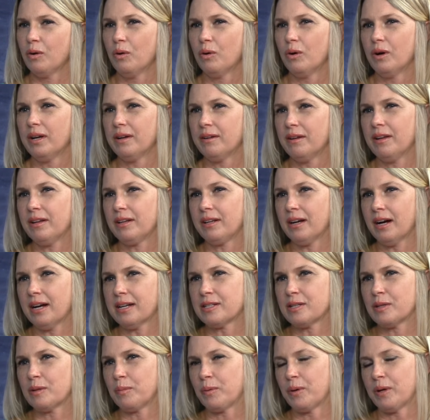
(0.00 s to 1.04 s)
it, it got
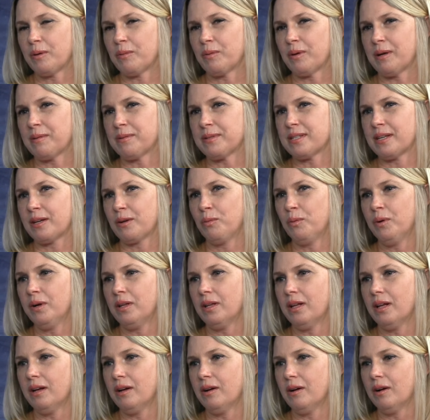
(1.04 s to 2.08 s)
to the point where I was like,
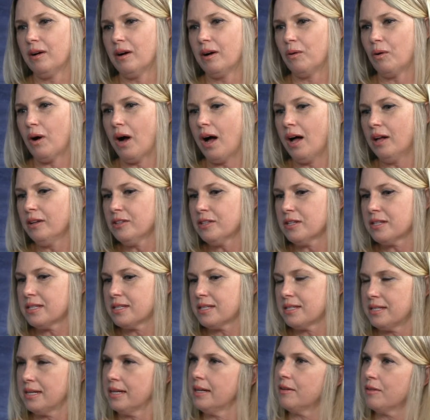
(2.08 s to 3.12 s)
well, I'll just
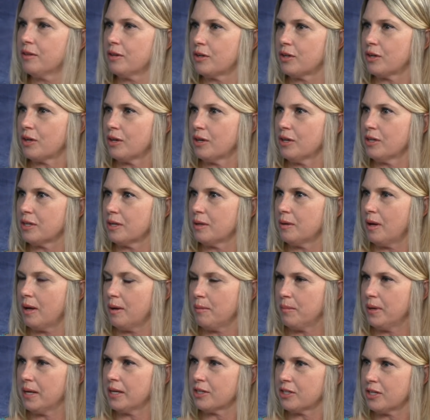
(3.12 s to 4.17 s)
stay in the church and,
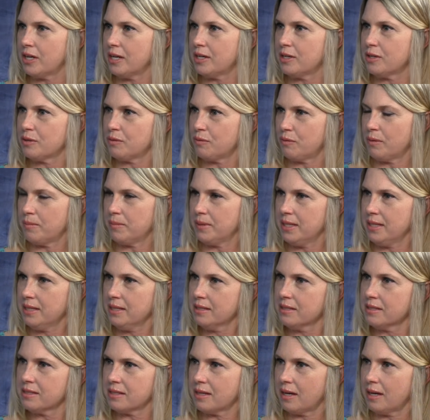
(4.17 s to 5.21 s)
and make changes from the
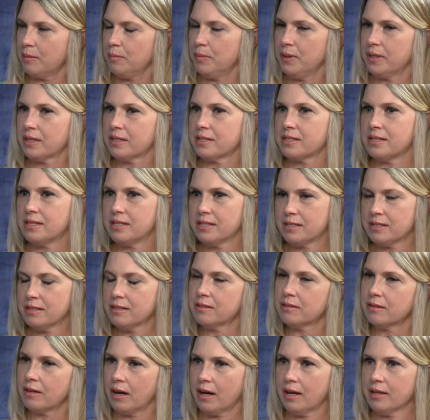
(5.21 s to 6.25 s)
inside because this
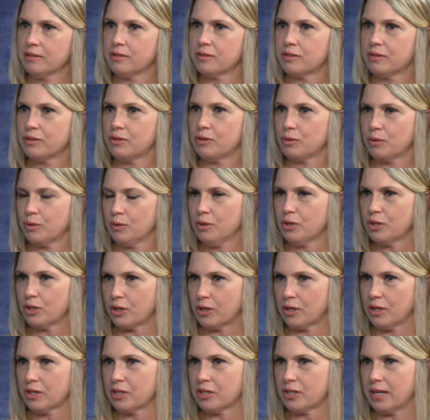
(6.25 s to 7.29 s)
is God's true
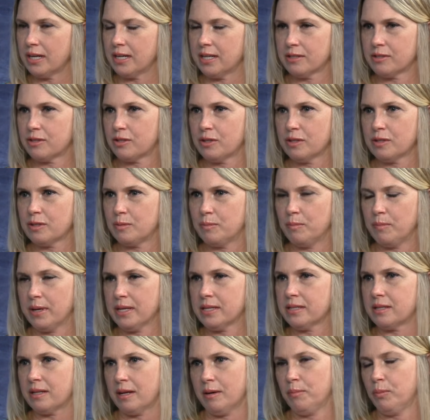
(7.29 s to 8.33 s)
church and it's just mm -hmm.
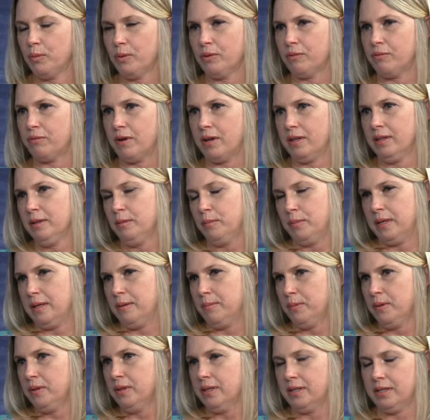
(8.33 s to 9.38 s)
messed up with fallen
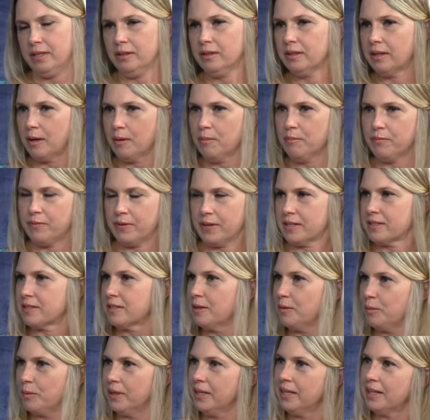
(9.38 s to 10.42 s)
people and he'll come fix
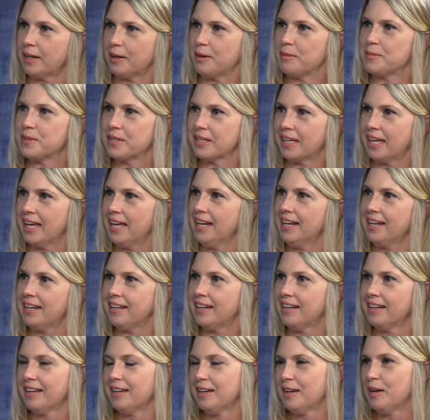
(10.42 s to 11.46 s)
it when he comes again
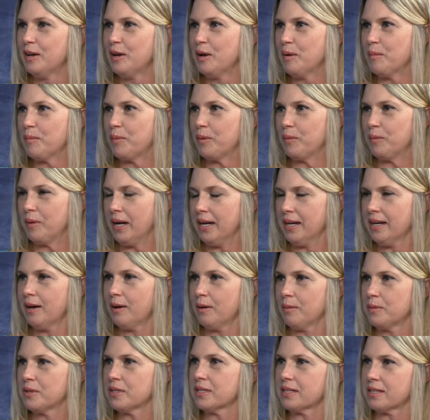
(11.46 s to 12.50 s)
and yeah. but right now
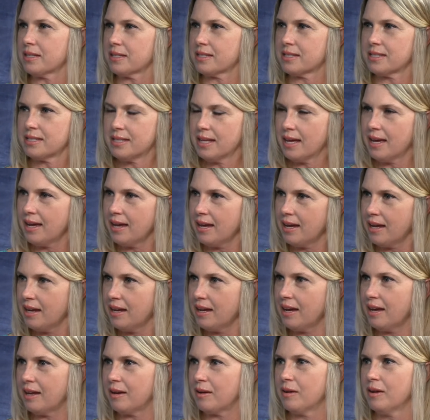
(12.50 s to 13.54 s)
I'm just gonna
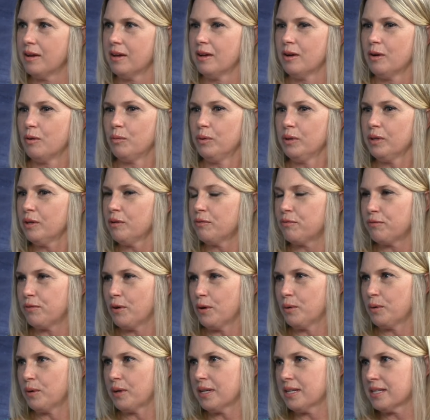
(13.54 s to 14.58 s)
stay and well, really
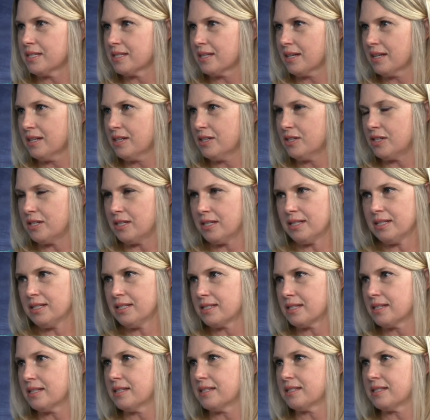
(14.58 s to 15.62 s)
focus on kids,
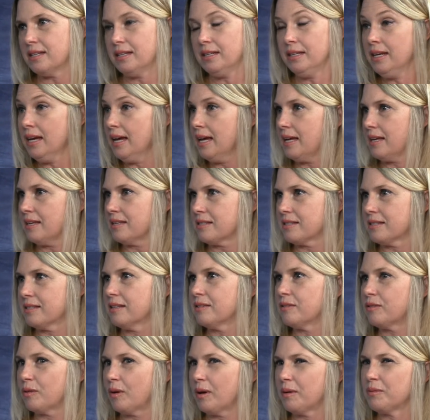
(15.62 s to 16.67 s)
Jesus right? and yes
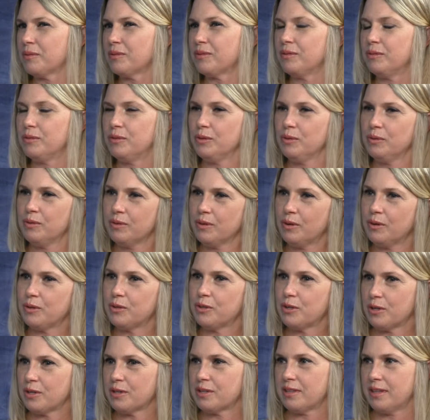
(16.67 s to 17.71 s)
and so I was doing the whole
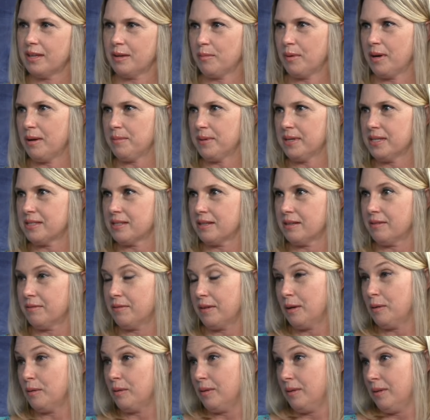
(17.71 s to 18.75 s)
church thing by myself.
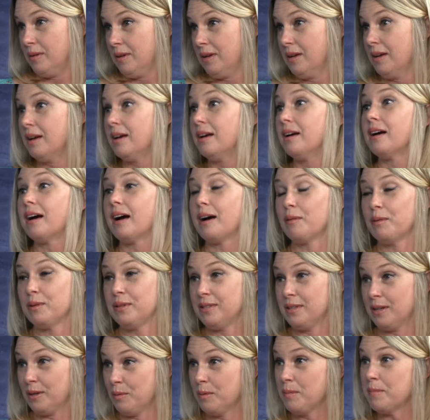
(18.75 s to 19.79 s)
I, young women's president. I was
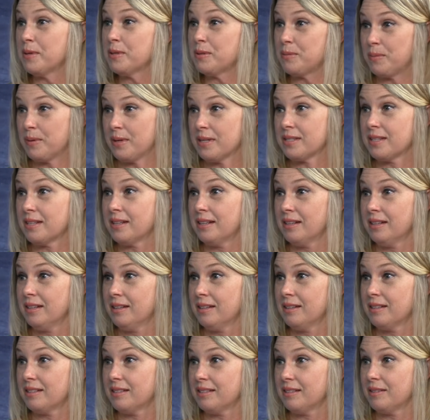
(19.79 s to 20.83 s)
young women's
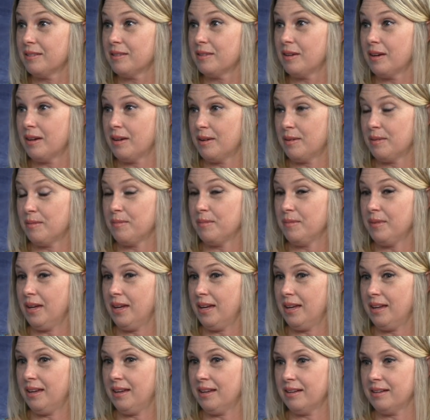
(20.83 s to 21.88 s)
president yeah. um,
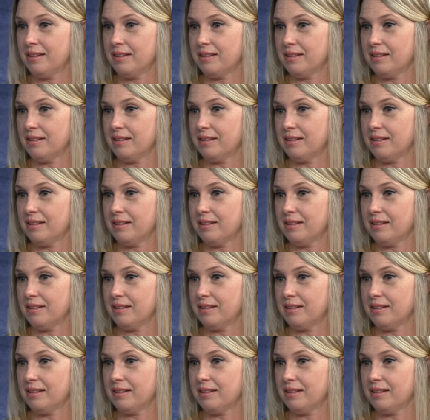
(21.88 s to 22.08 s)
and